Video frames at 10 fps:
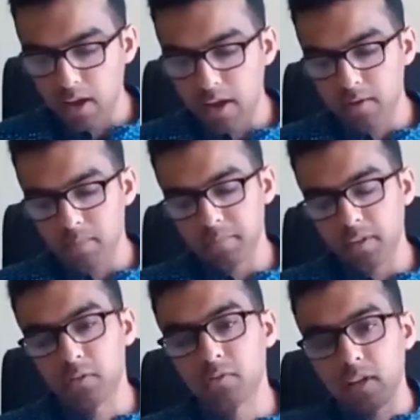And
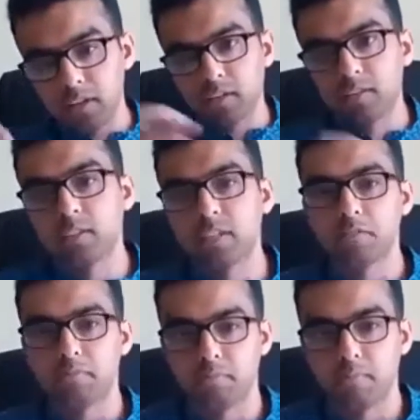I would like to
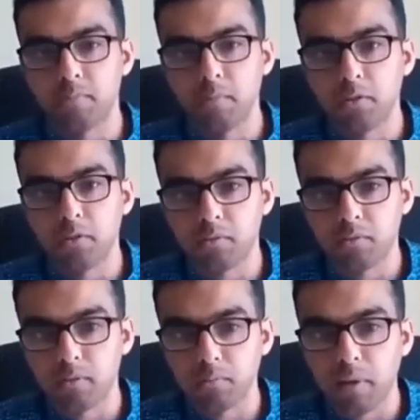give both
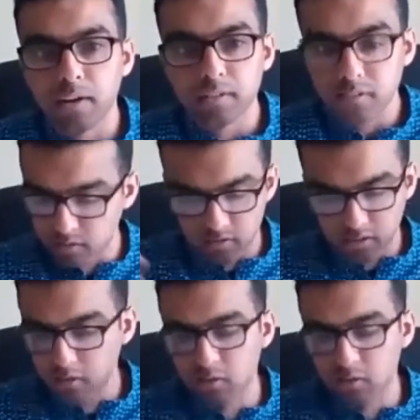panelists just